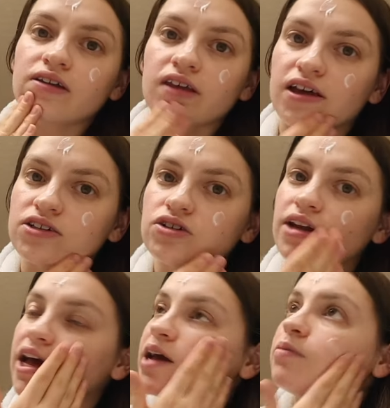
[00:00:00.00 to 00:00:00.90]

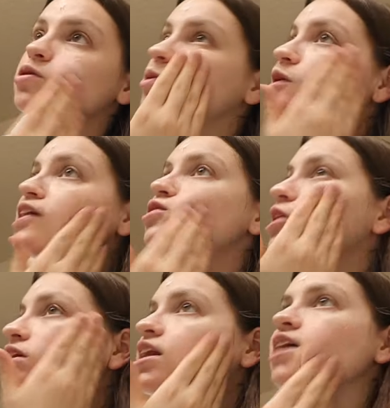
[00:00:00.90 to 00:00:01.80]
yesterday, between yesterday
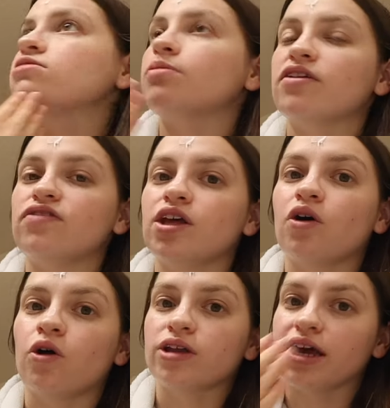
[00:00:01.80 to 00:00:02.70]
and today, I was on my feet
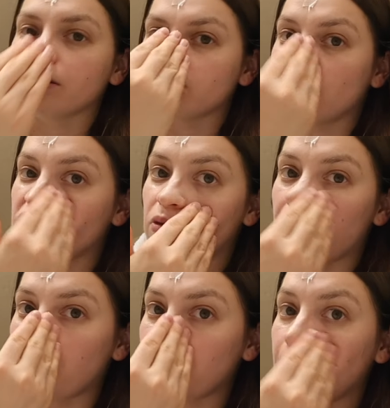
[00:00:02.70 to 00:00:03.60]
all day yesterday for
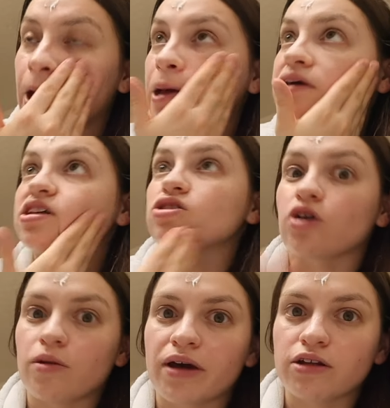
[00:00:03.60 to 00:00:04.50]
work because I
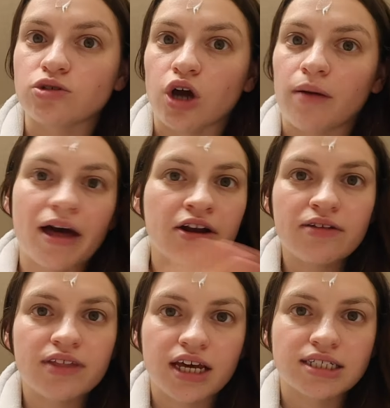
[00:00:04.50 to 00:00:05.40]
started my new job. I don't
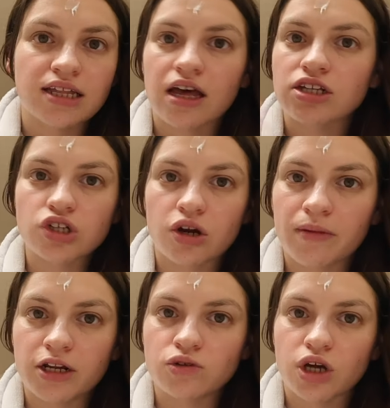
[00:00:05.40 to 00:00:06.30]
even think I said that. Started
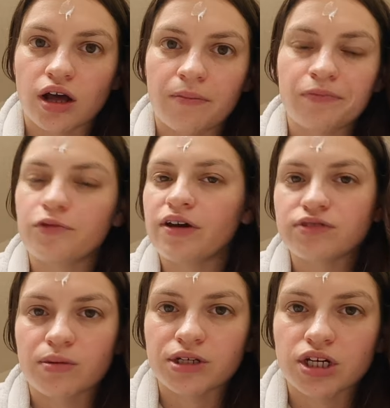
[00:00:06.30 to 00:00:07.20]
my new job. We have
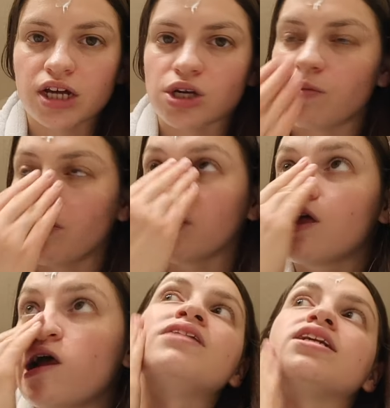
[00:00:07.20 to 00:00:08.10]
so much to catch up on.
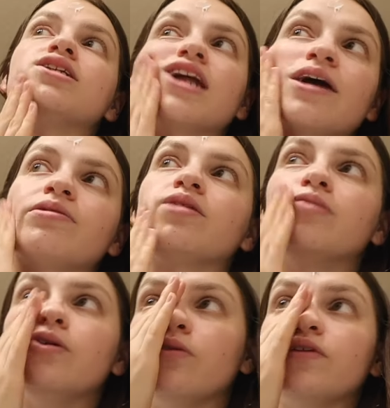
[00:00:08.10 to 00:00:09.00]
And then today with the
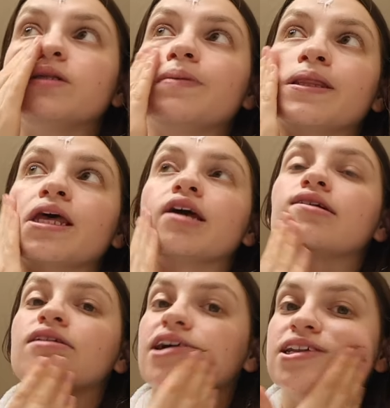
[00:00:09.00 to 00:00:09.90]
move, it's been like
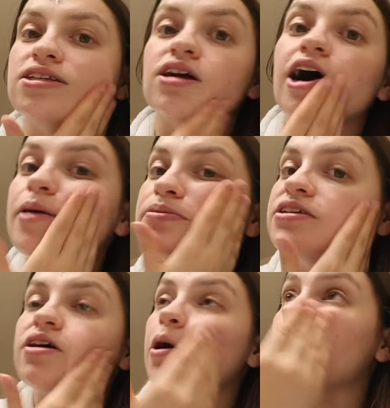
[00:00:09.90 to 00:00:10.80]
nonstop.
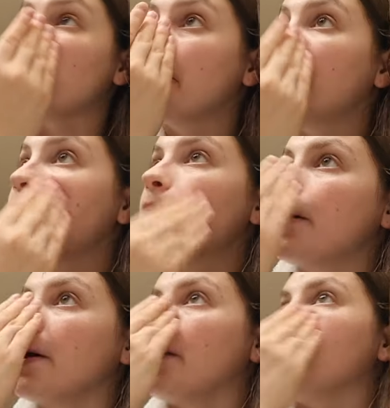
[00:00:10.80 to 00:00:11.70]
So
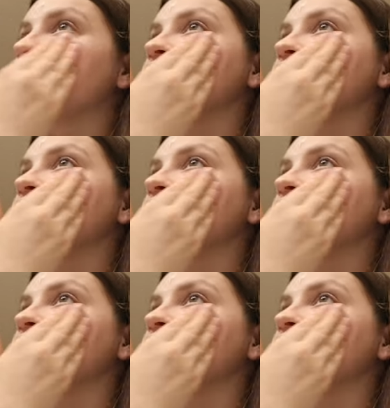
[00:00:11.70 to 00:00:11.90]
uh, I